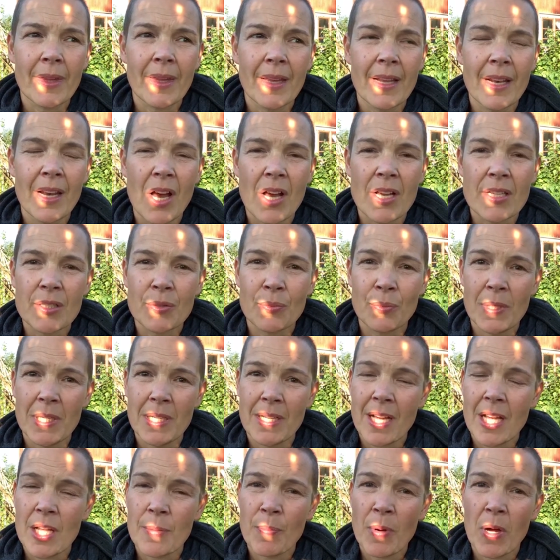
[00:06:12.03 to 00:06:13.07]
Last
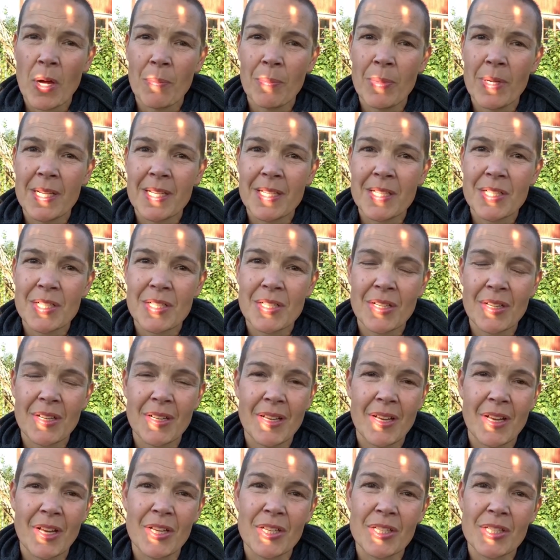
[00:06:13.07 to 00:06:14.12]
week I published
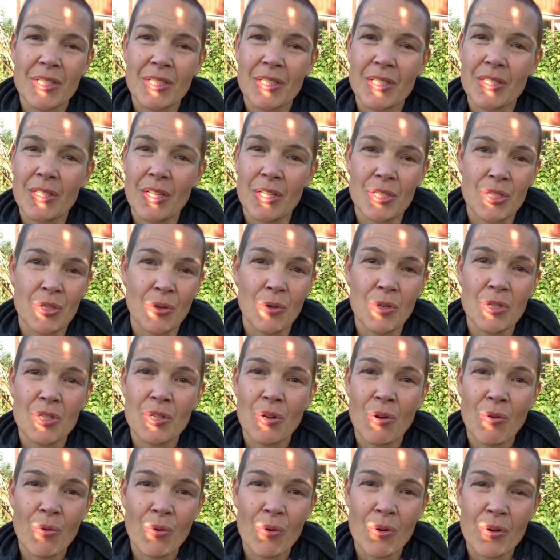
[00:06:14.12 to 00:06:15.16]
a short
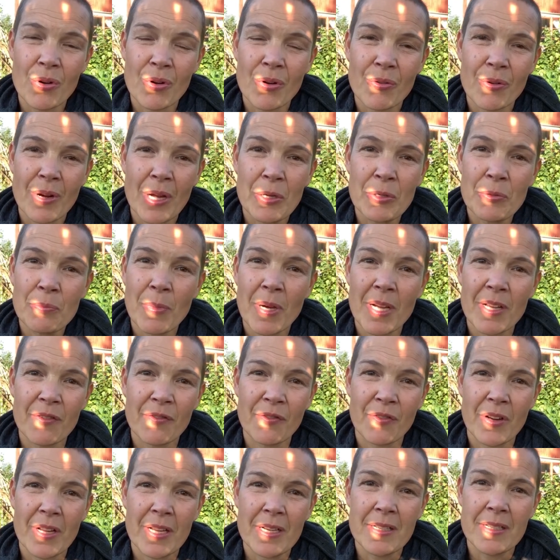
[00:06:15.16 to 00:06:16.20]
tour around my
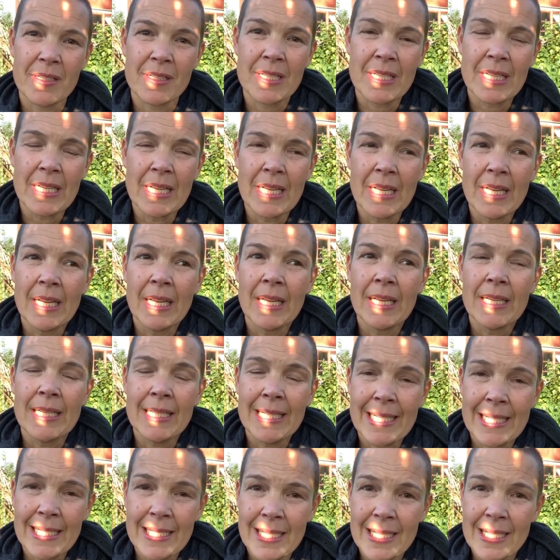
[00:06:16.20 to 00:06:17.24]
friend
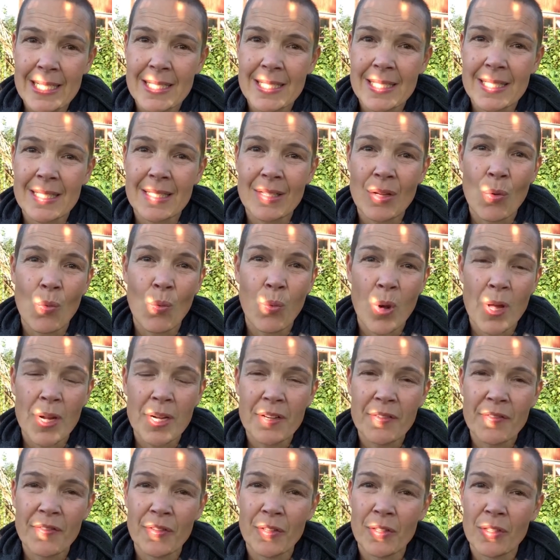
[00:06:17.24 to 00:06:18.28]
Nini's
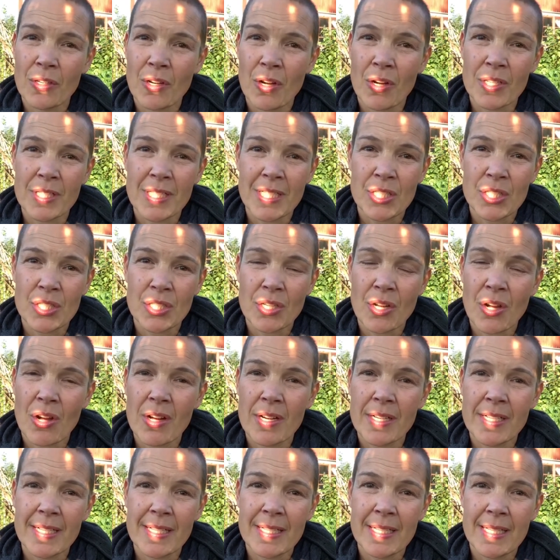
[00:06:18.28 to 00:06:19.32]
wonderful cottage
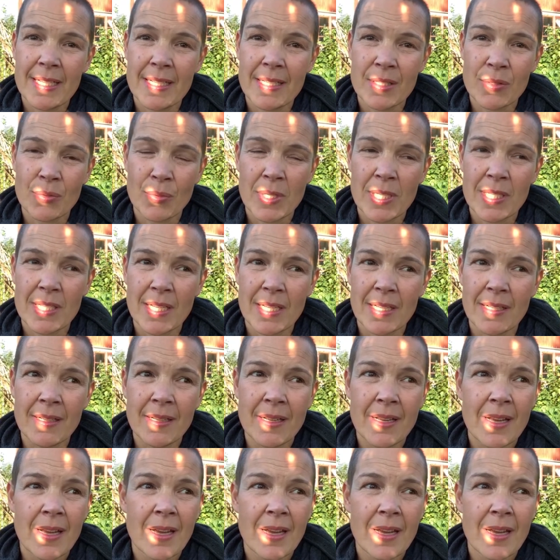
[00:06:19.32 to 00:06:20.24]
garden in Sweden.